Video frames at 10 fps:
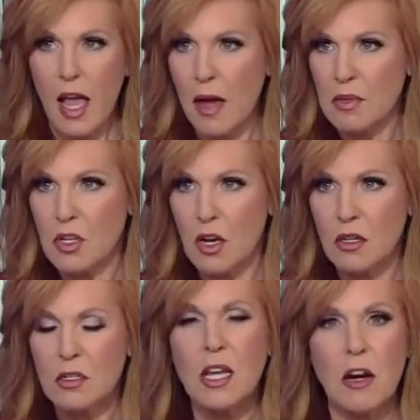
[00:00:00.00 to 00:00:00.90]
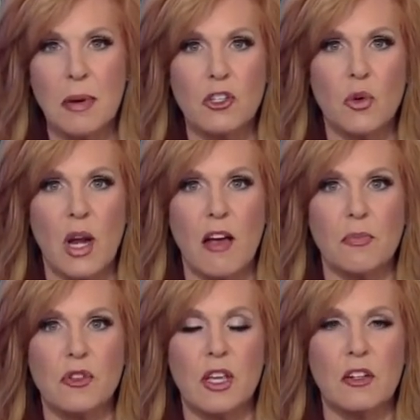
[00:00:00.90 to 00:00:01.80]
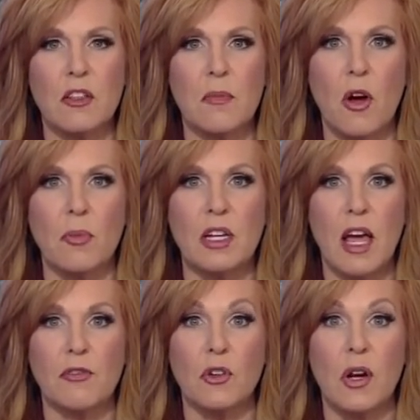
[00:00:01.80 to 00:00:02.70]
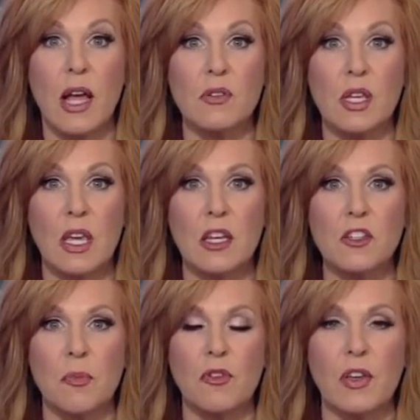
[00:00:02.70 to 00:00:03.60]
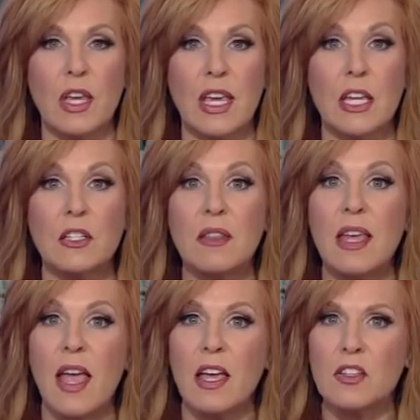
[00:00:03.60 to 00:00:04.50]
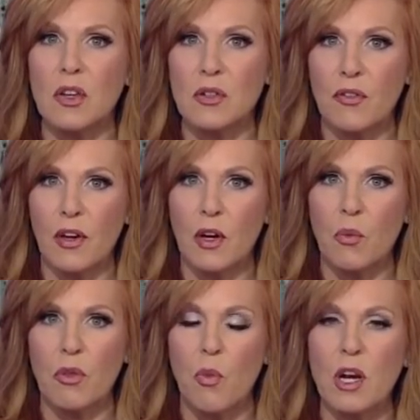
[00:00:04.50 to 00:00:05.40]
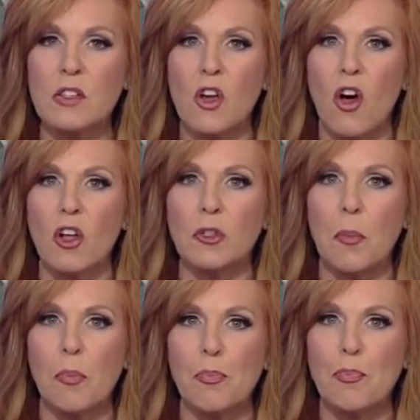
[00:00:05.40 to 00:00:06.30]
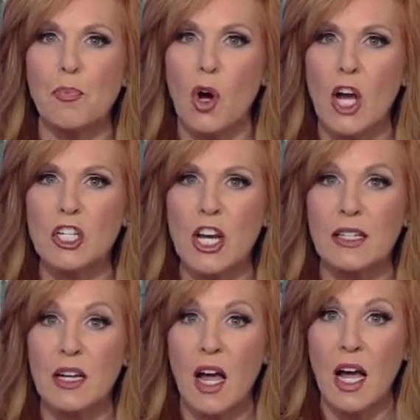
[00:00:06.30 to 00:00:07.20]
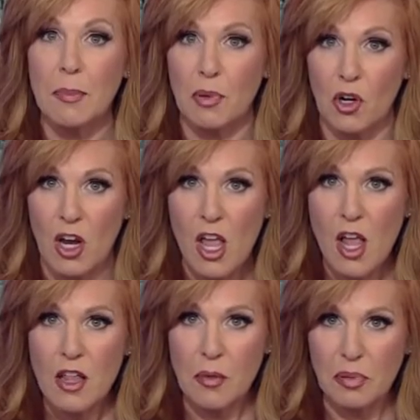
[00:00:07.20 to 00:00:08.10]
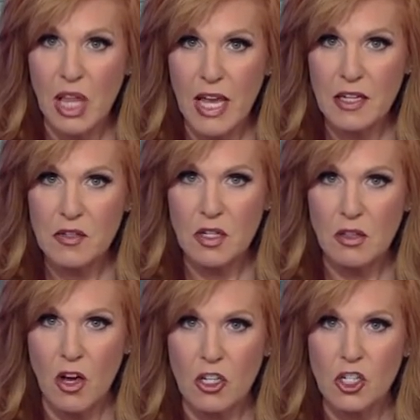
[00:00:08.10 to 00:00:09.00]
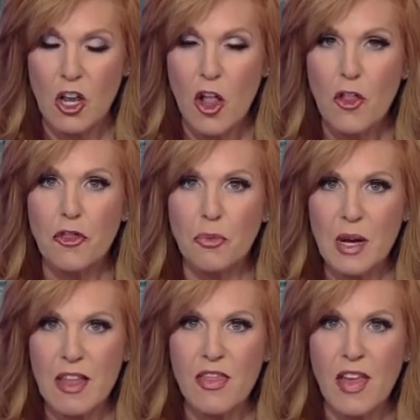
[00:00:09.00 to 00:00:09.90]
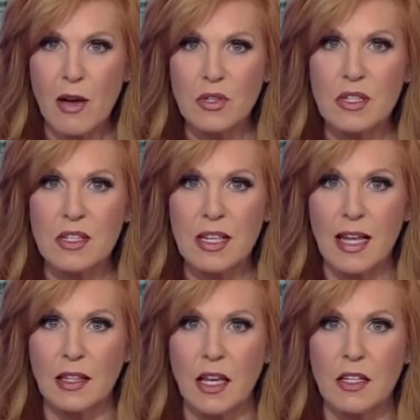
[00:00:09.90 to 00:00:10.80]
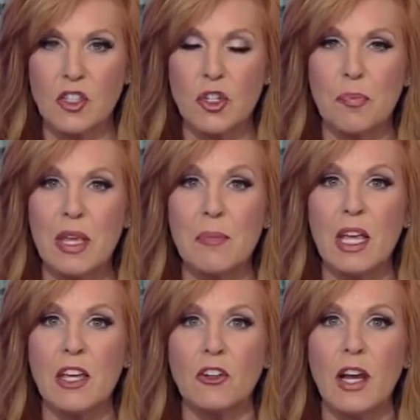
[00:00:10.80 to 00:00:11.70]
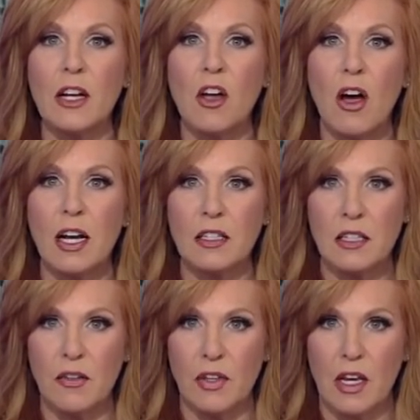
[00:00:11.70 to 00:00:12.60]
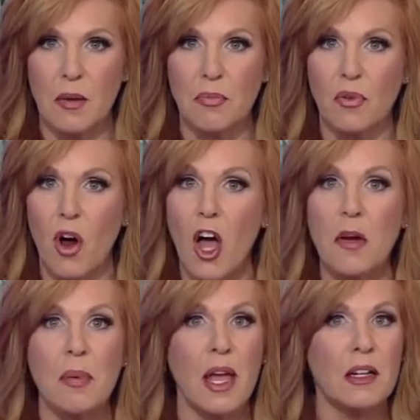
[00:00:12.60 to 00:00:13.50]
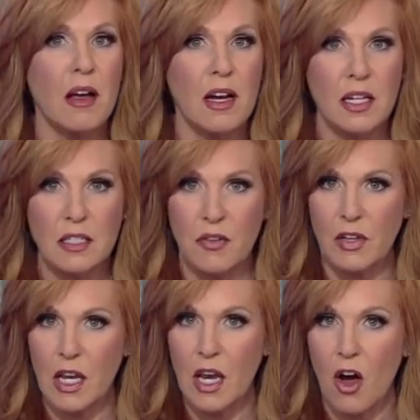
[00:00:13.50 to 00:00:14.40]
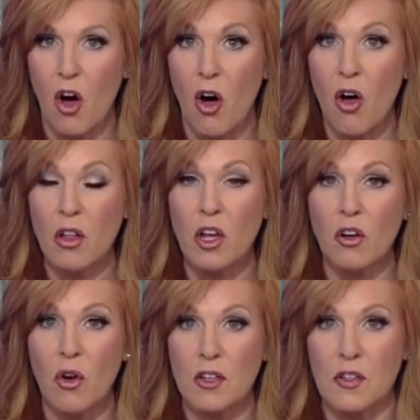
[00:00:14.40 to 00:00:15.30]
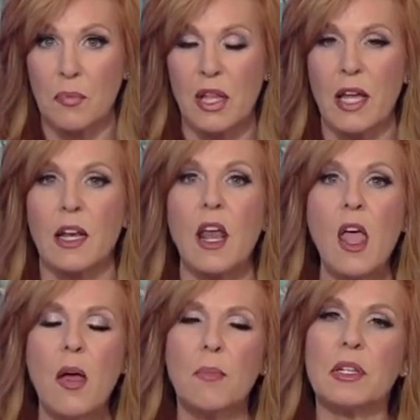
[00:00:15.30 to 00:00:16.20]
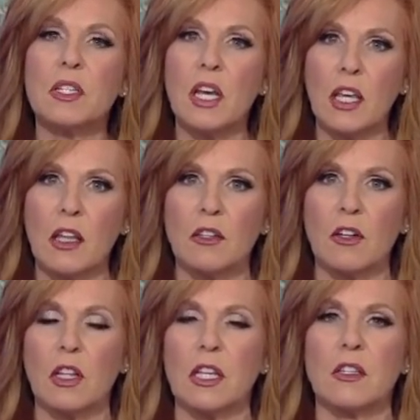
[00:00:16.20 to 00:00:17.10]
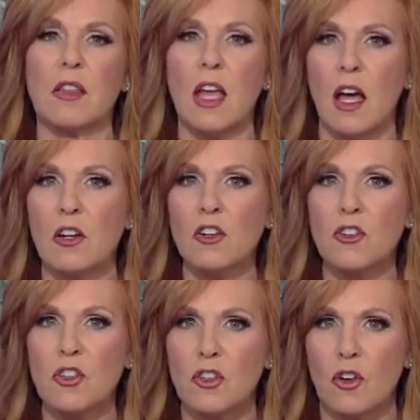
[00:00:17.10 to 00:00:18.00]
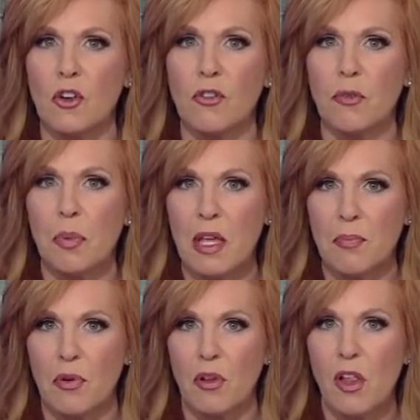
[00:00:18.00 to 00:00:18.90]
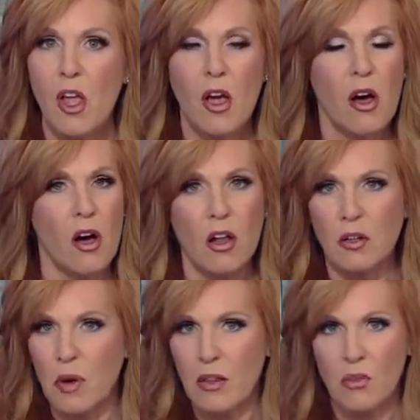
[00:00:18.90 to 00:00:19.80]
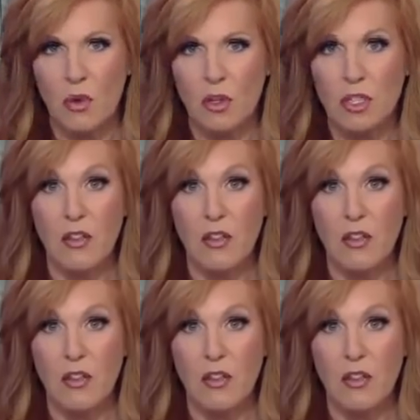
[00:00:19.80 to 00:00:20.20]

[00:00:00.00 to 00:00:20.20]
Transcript: Amazon down about 2.5% at the moment after announcing it is moving into the exosphere with what it's called Project Kuiper. The plan is to launch 3,000 satellites to beam internet connectivity, broadband connectivity all across the planet, particularly to the underserved people all around the world.